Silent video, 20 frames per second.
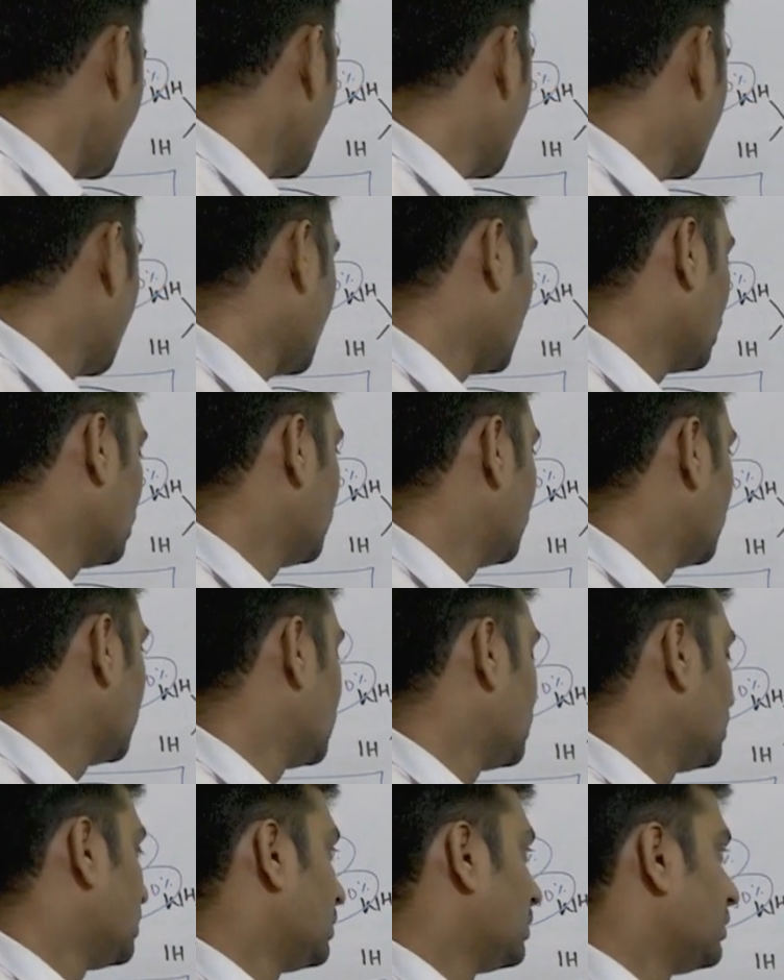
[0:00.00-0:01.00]
Now
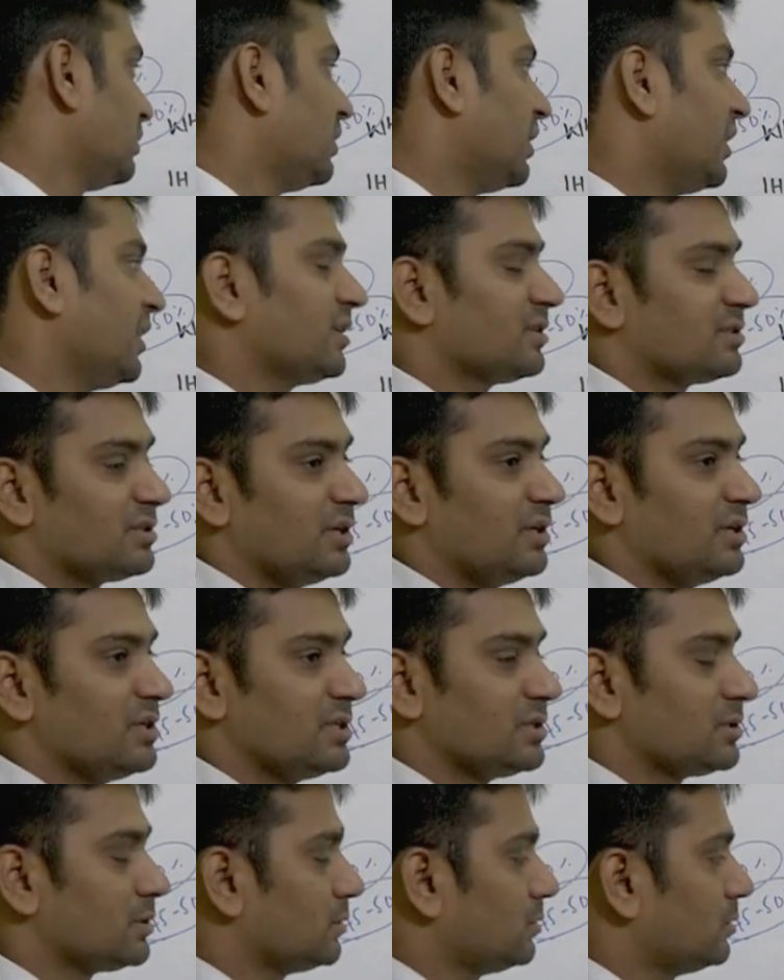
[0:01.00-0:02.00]
the next thing
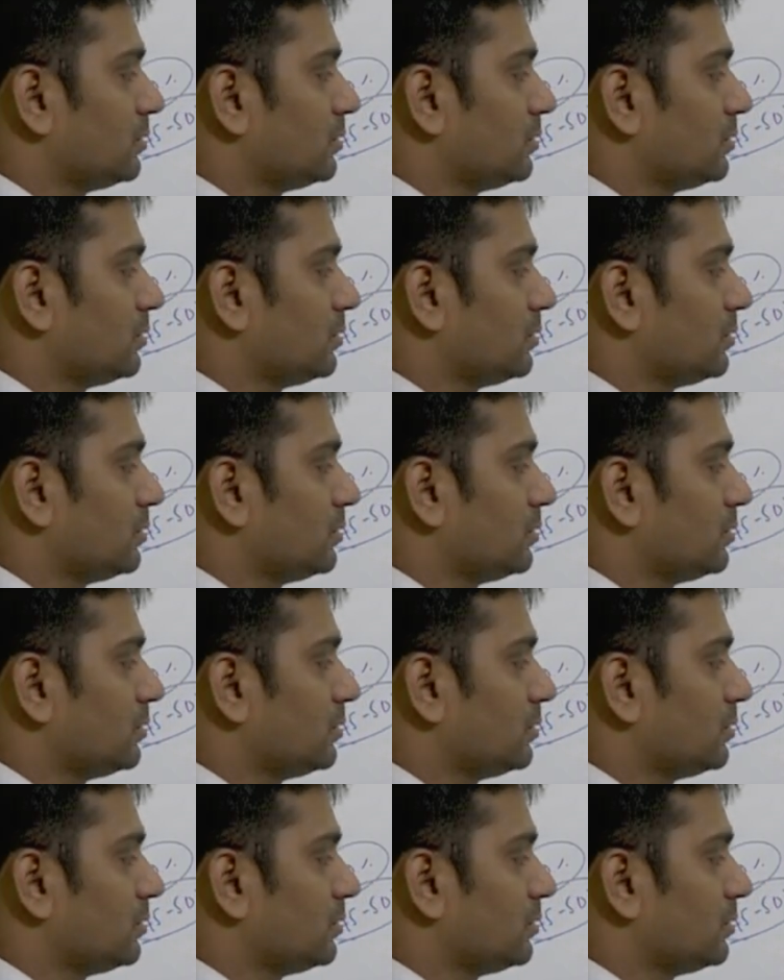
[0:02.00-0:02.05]
is